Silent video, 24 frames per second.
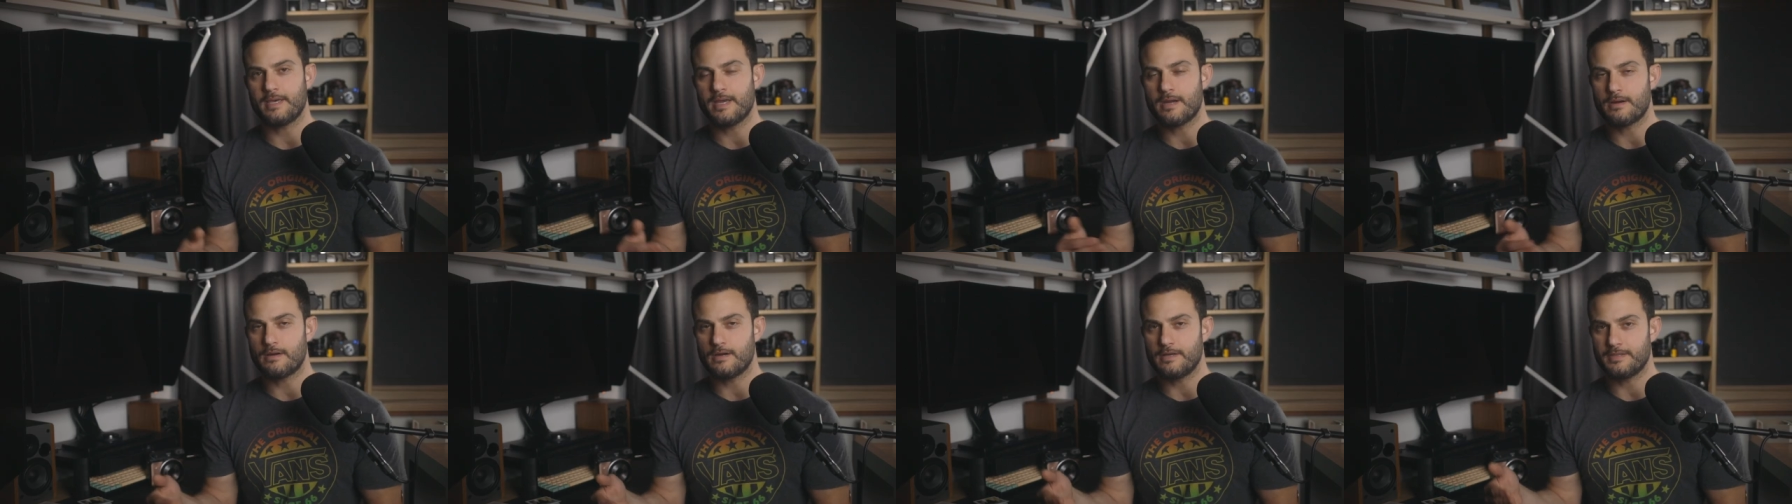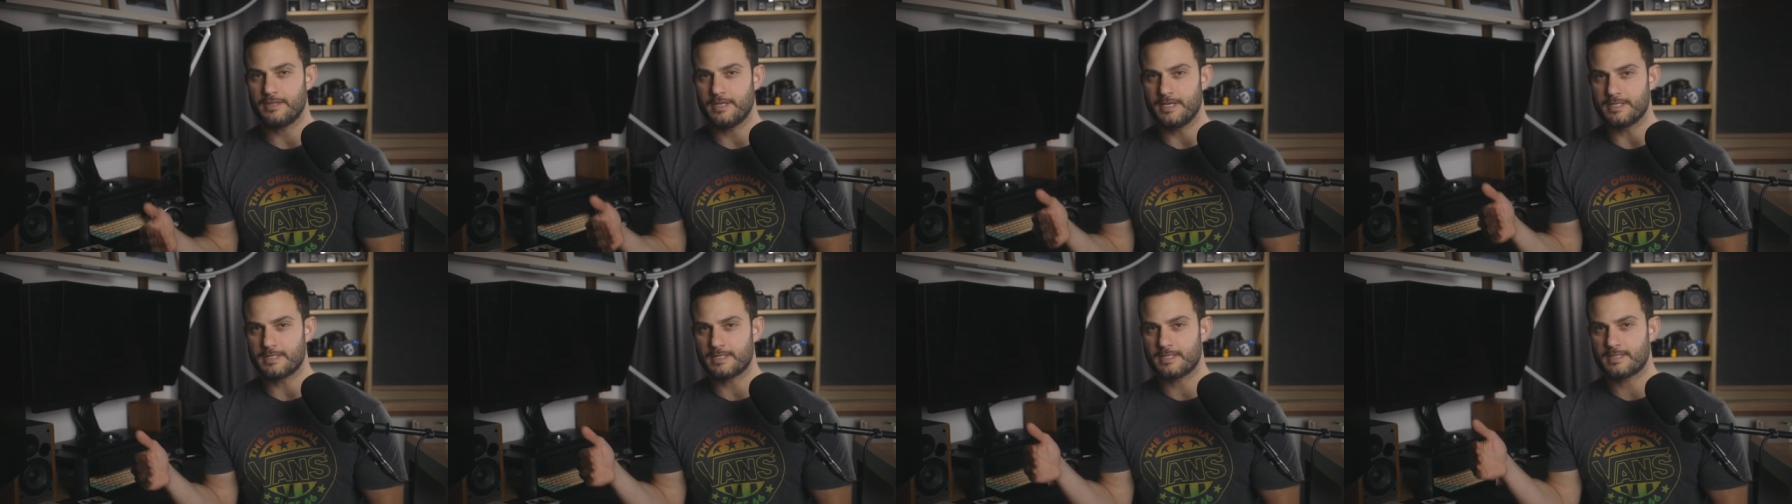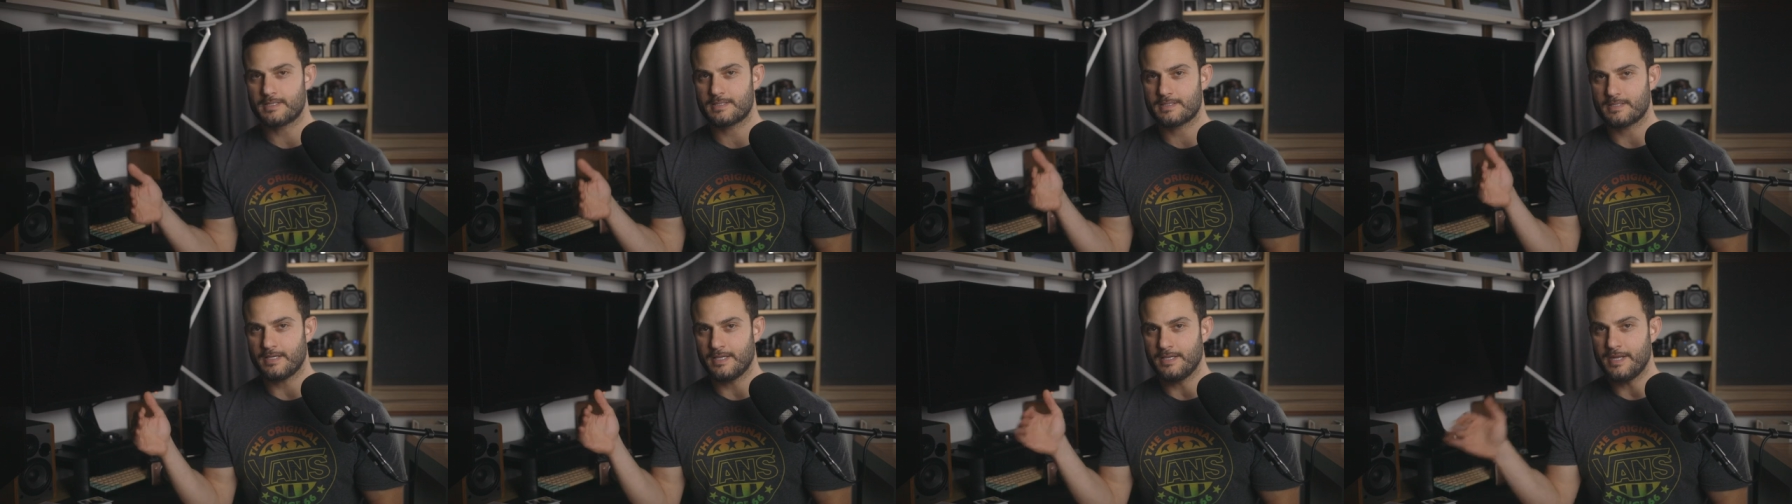error
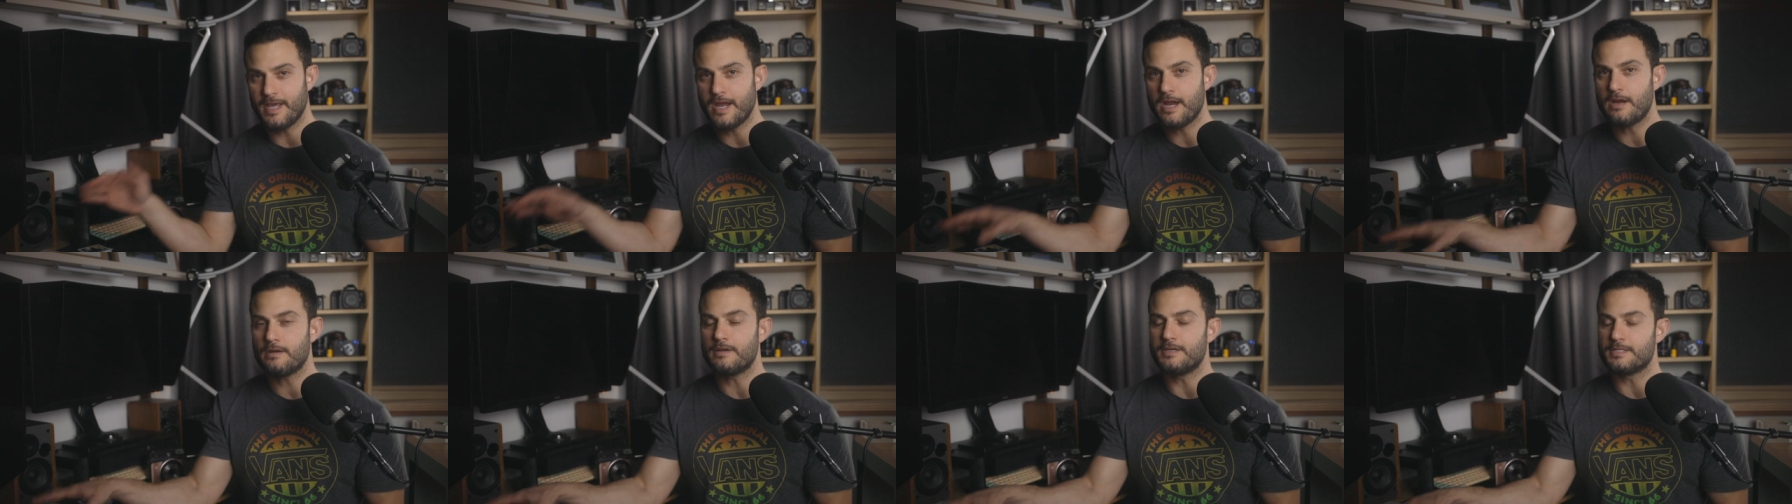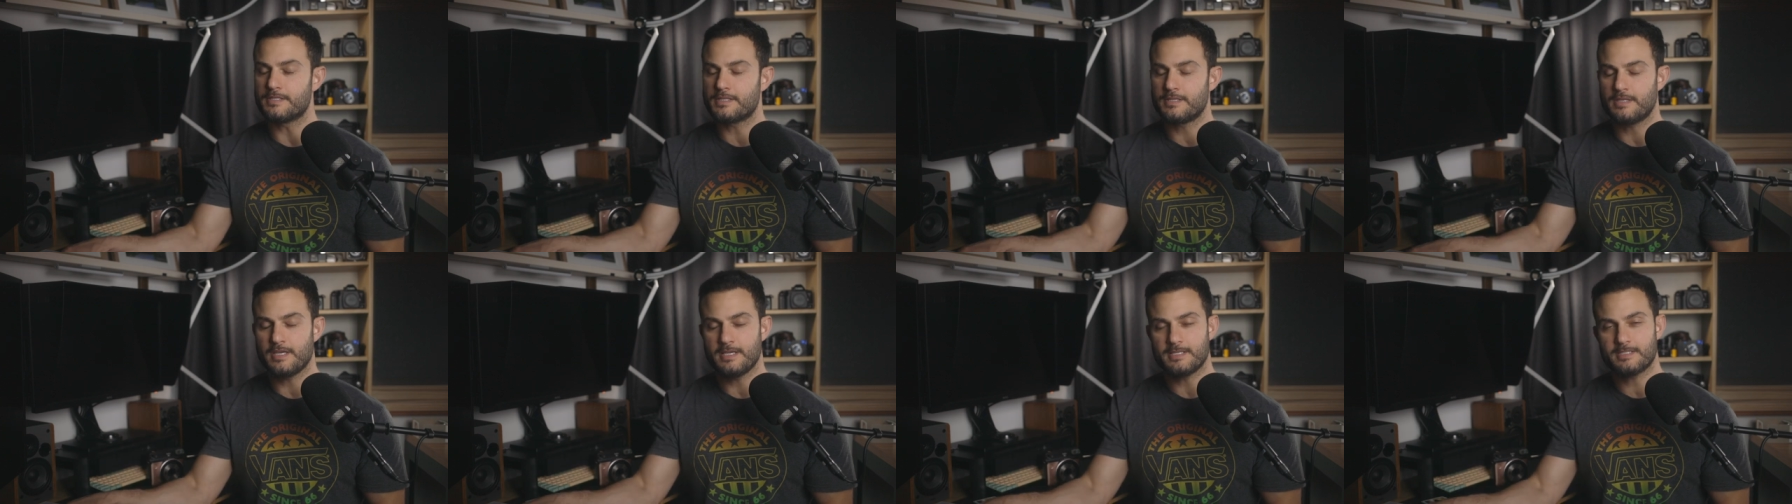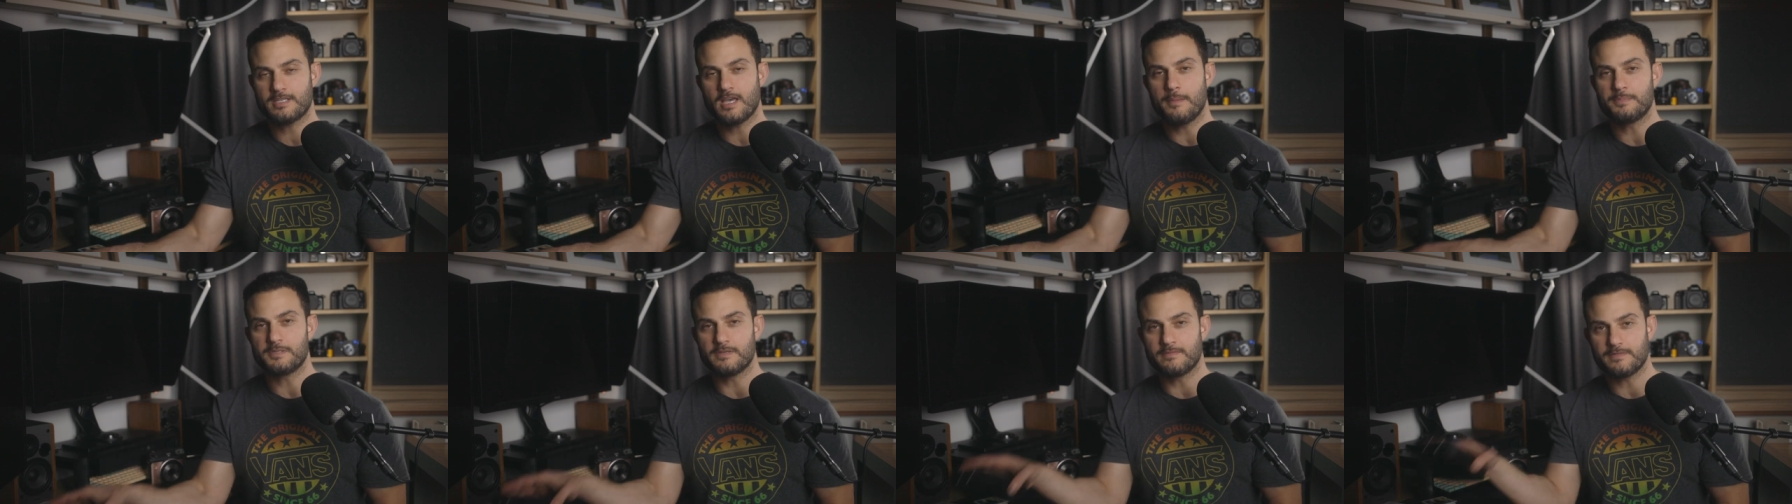that's inherent to these
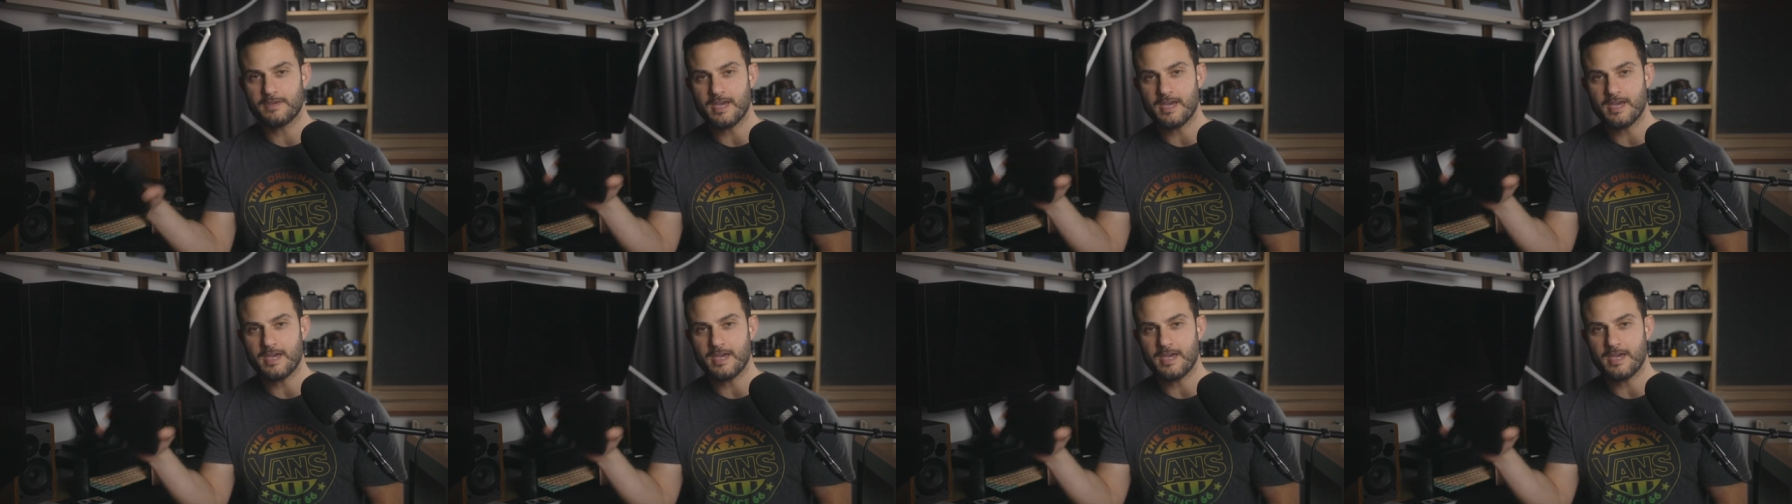types of